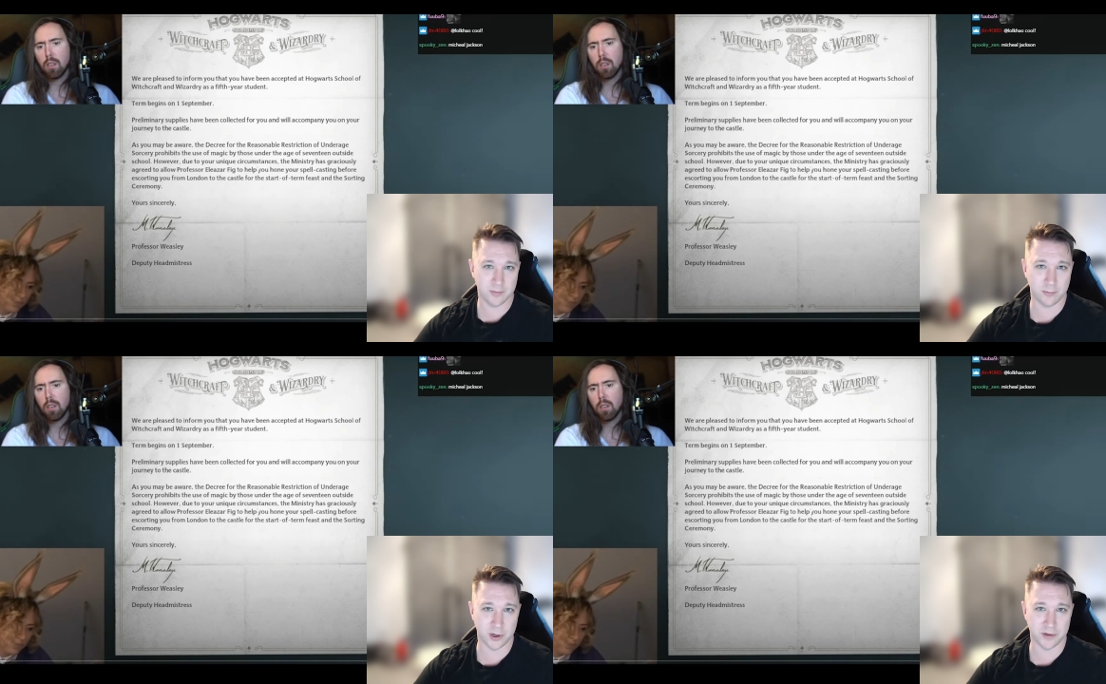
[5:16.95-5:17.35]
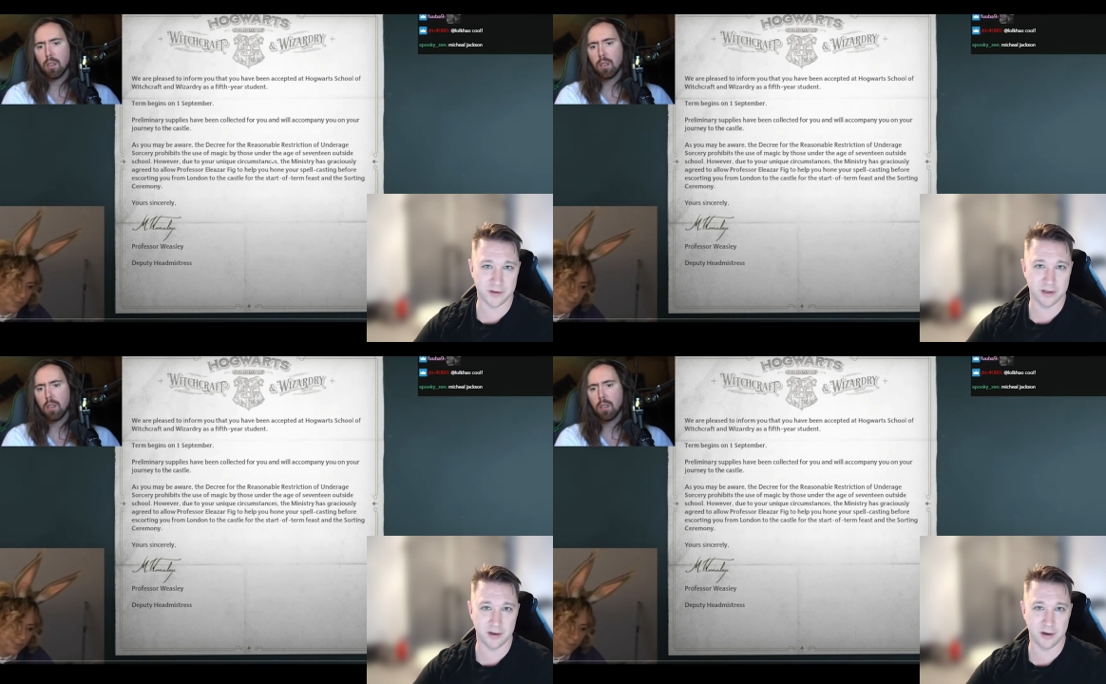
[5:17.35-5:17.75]
Speaker 1: one of
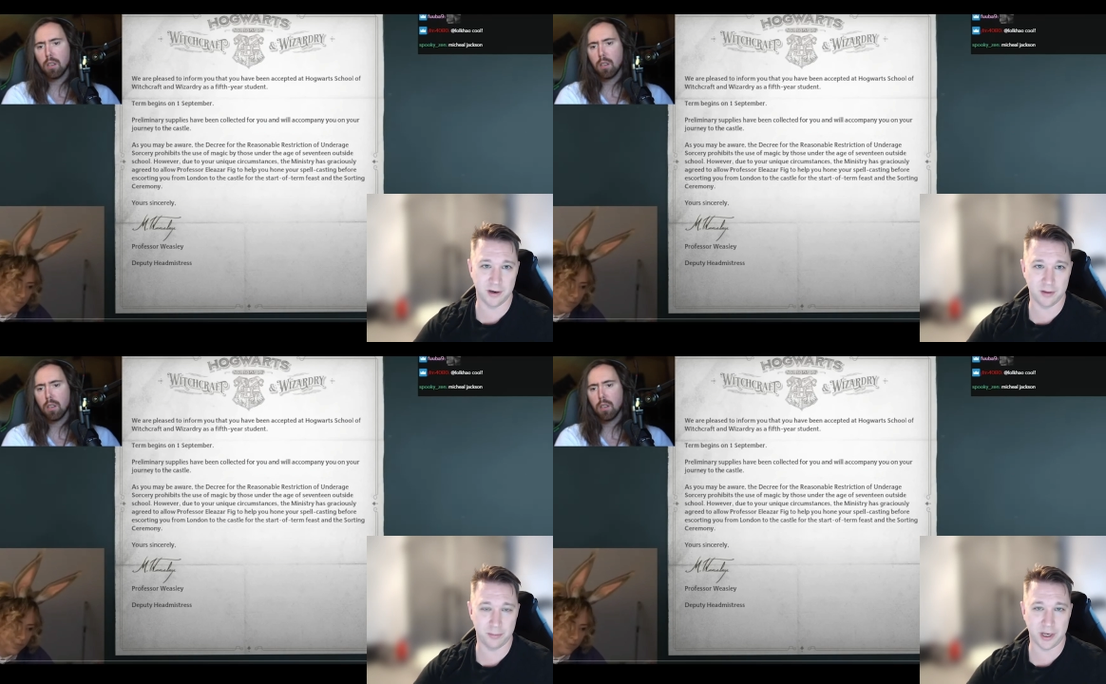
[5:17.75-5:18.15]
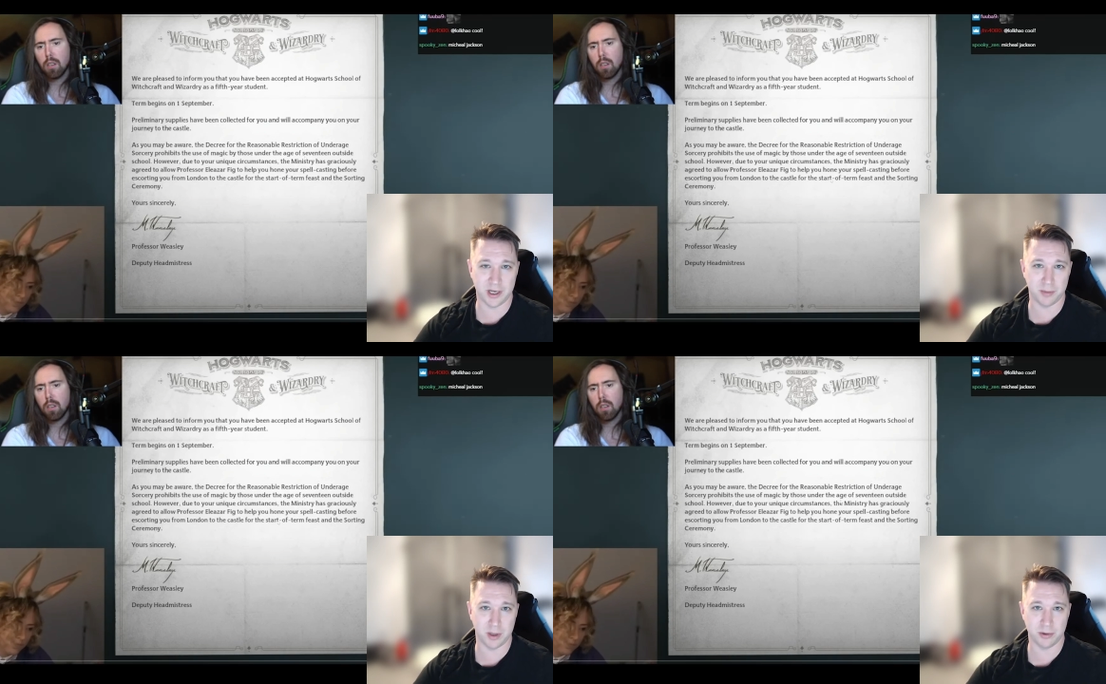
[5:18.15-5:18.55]
the uh,
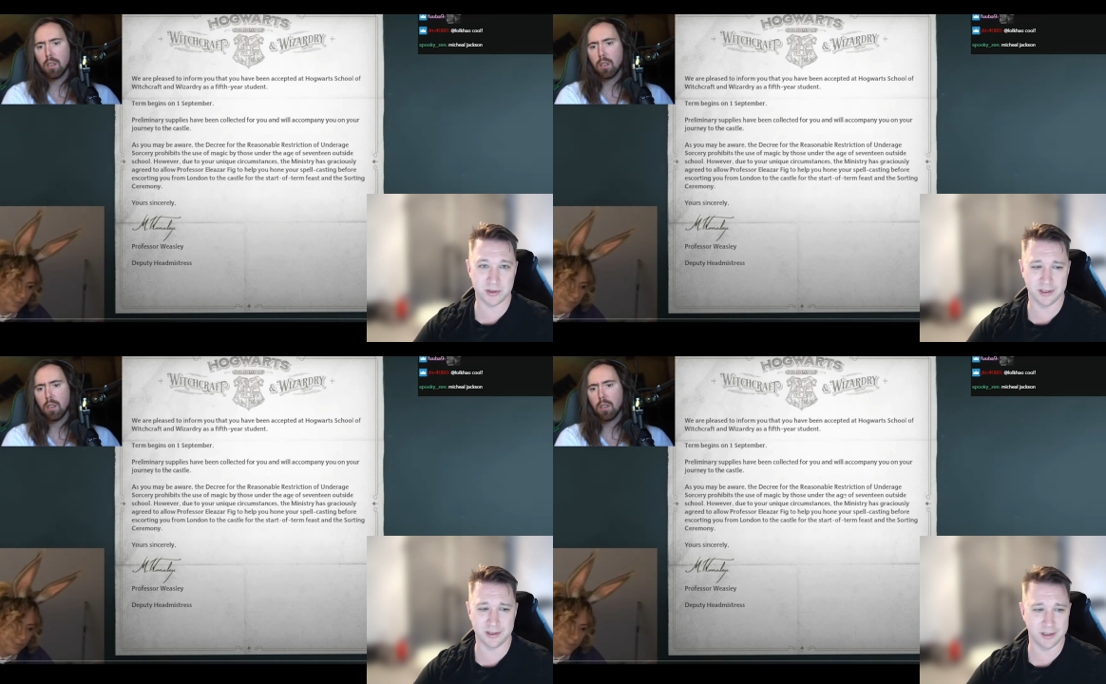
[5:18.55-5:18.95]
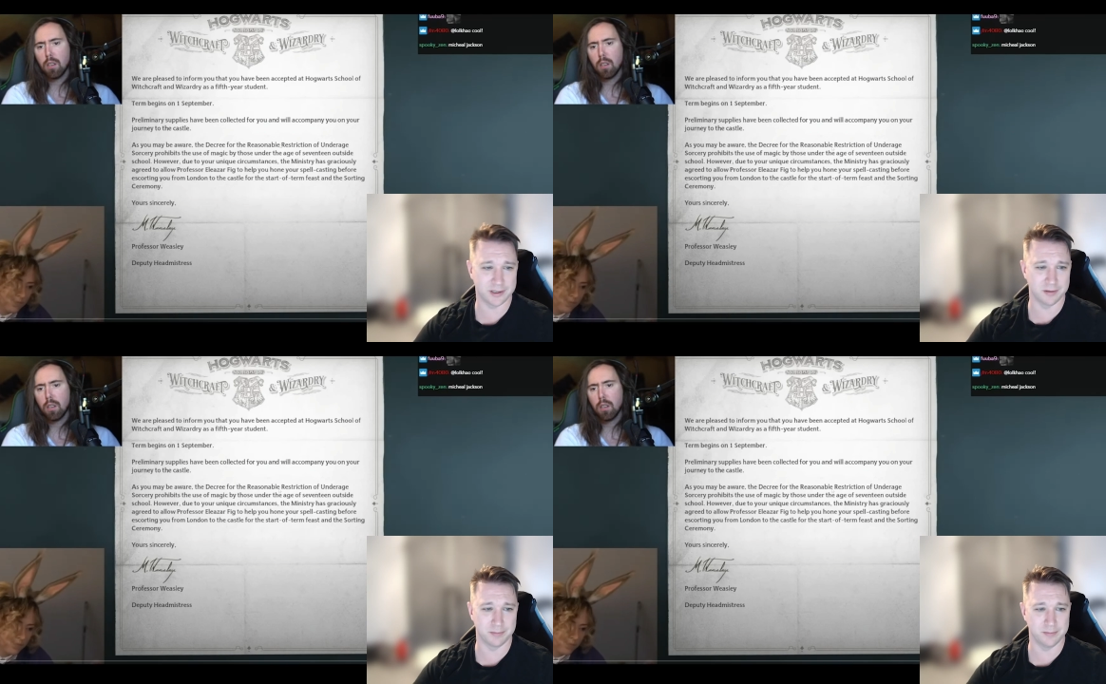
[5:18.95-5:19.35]
band members, I think like
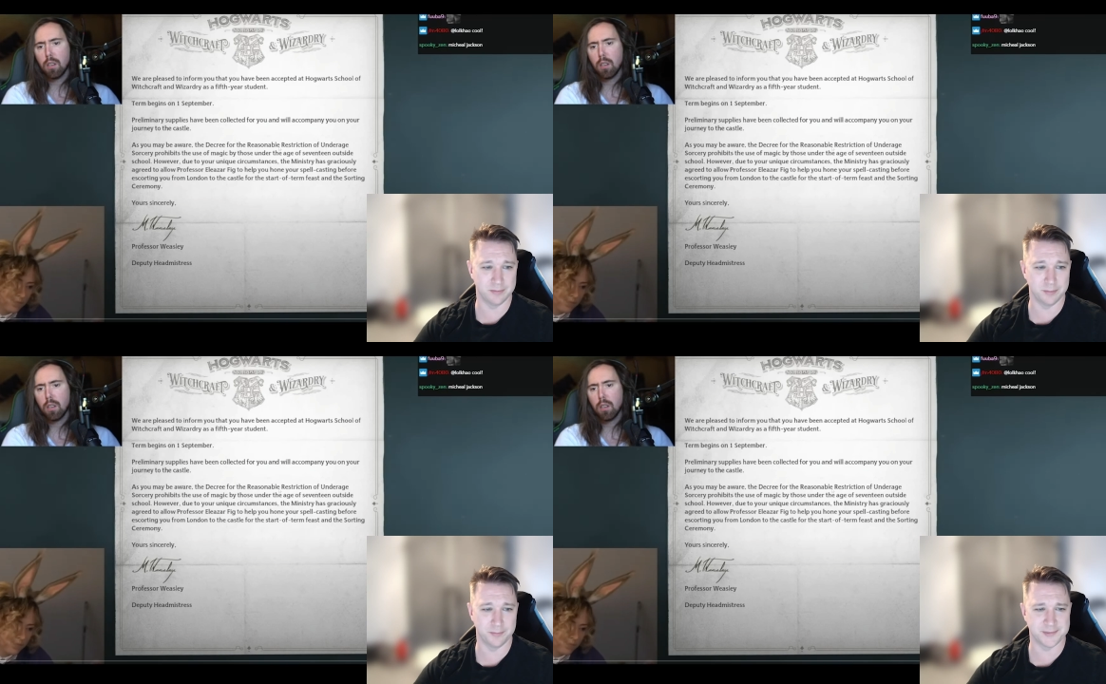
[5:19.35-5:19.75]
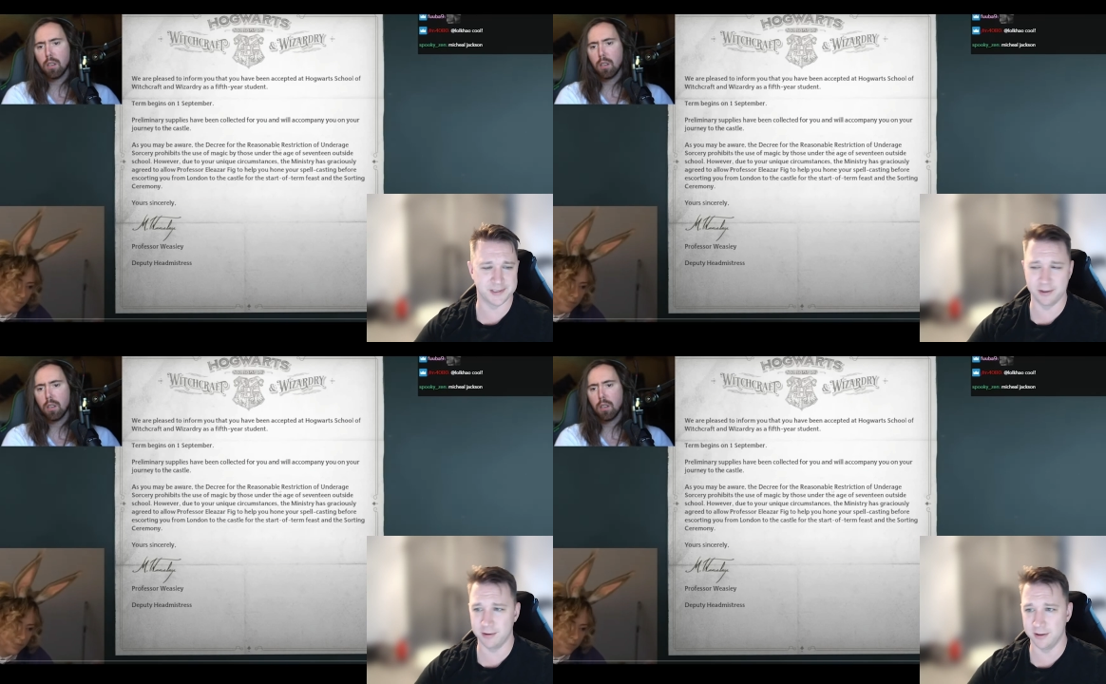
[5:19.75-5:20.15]
the
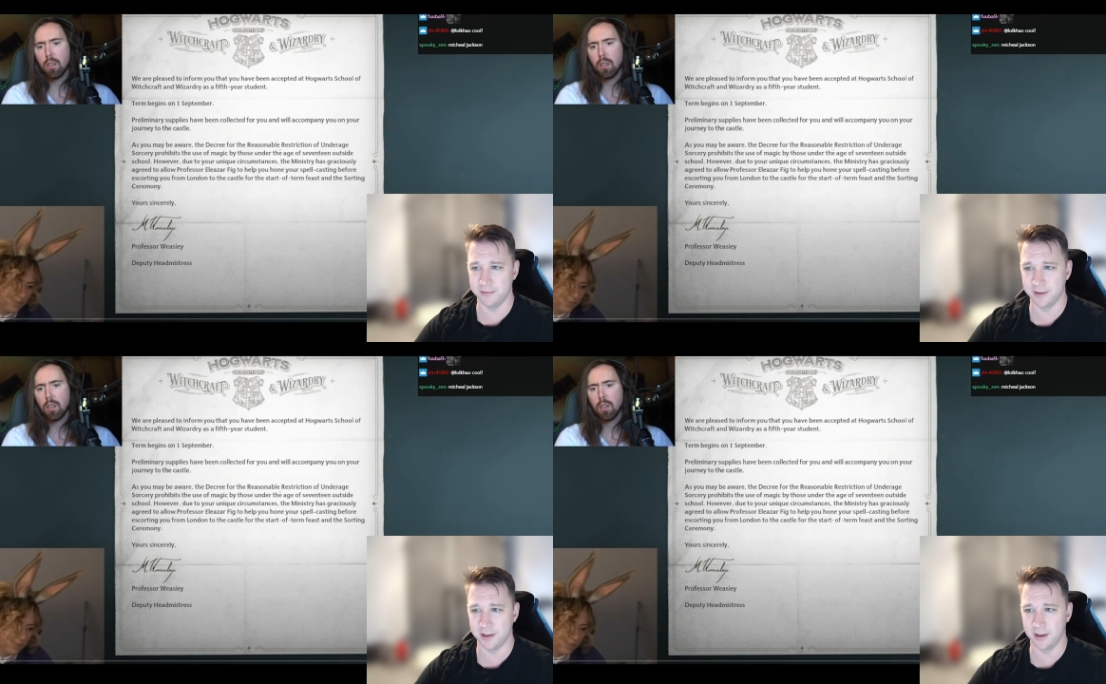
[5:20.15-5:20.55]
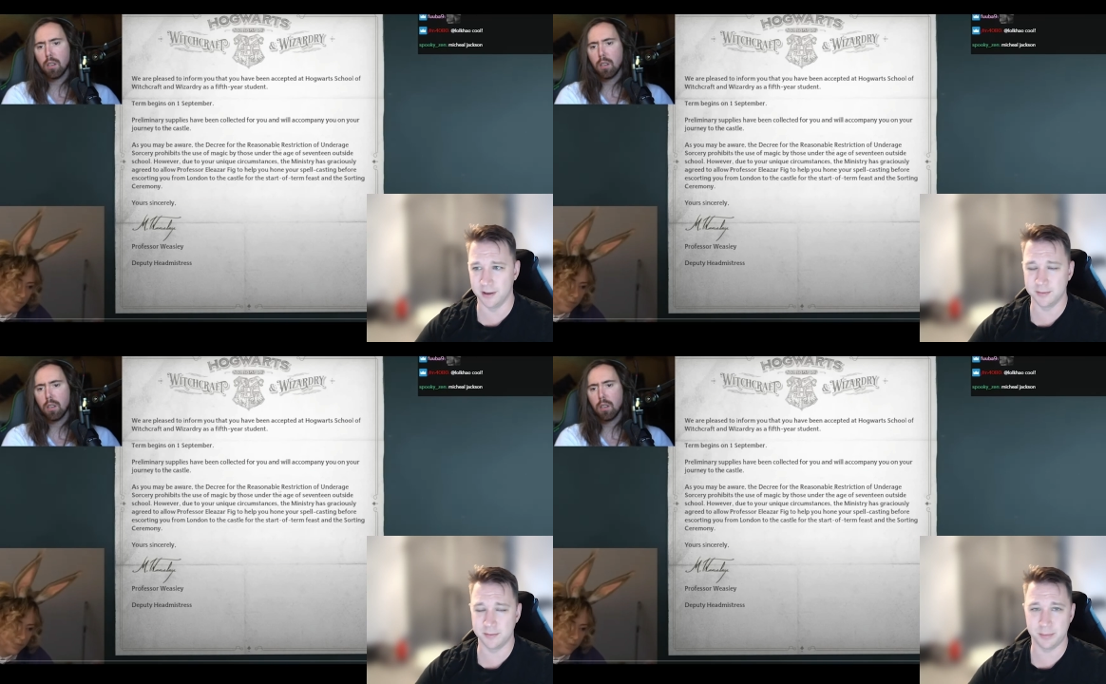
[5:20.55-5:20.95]
singer of uh,
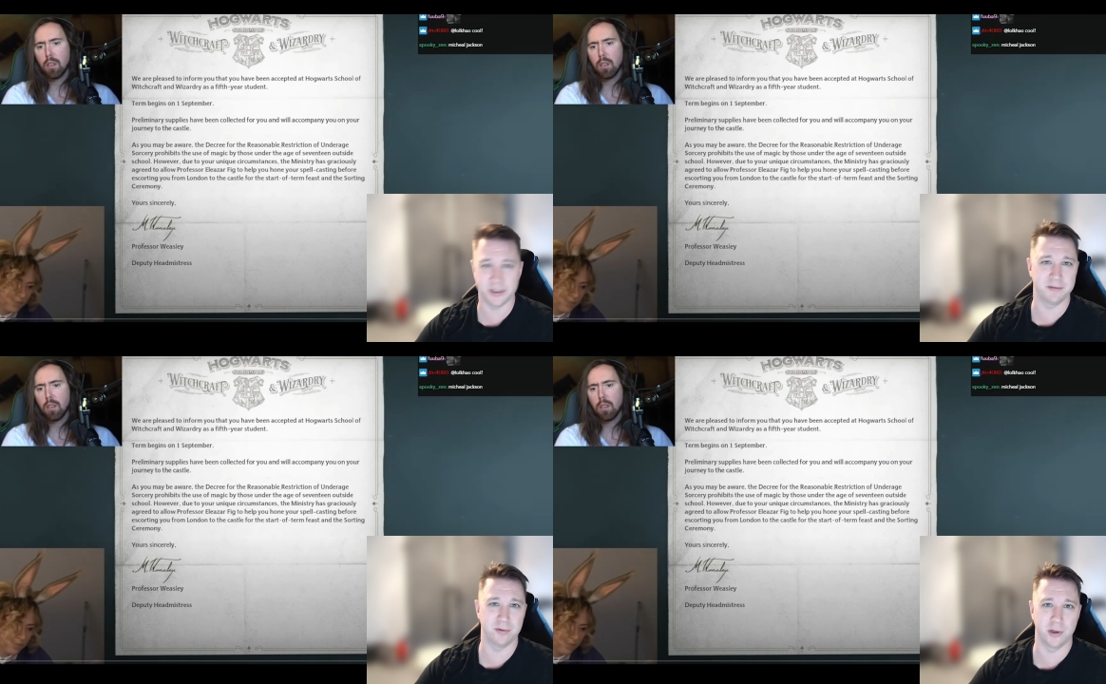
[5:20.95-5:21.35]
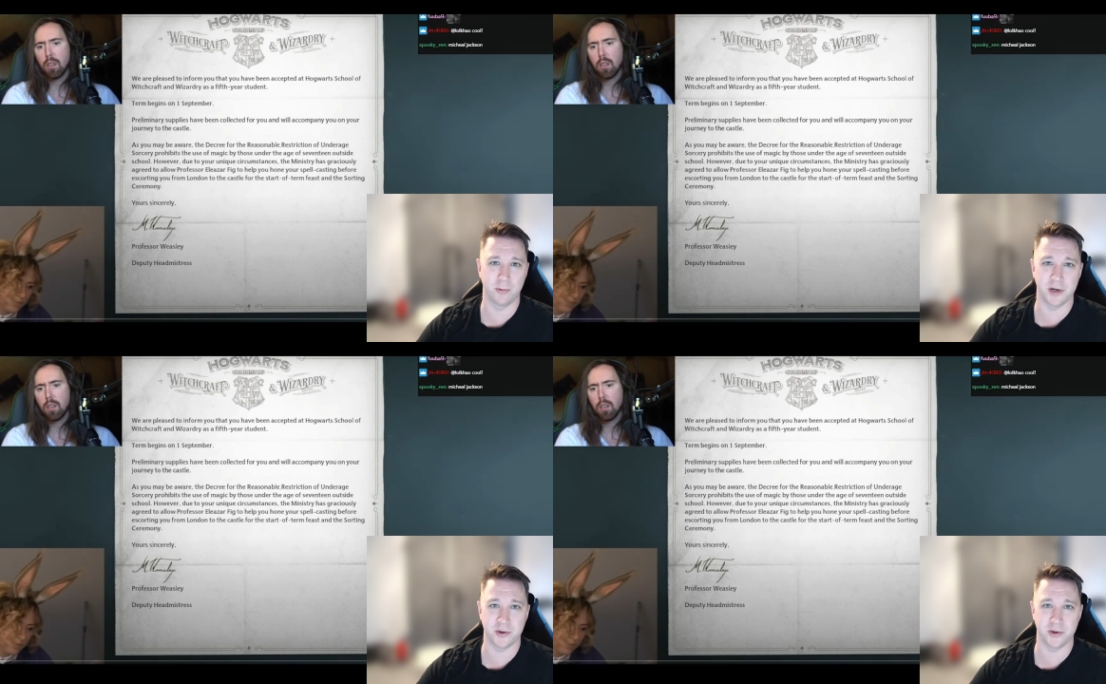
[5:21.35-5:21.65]
Pink Floyd, Roger